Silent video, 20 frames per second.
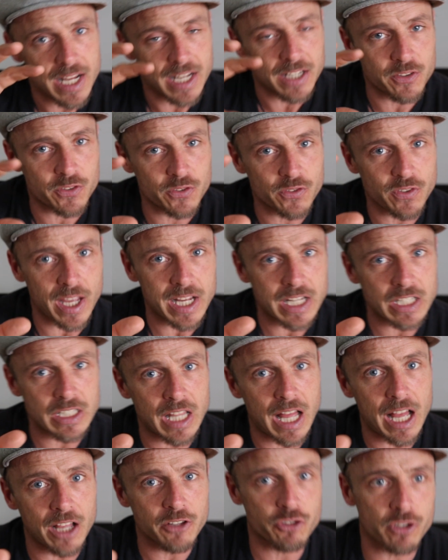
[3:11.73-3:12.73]
It
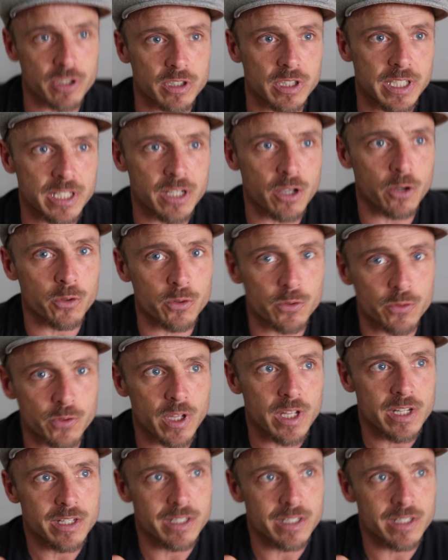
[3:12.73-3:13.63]
psychologically goes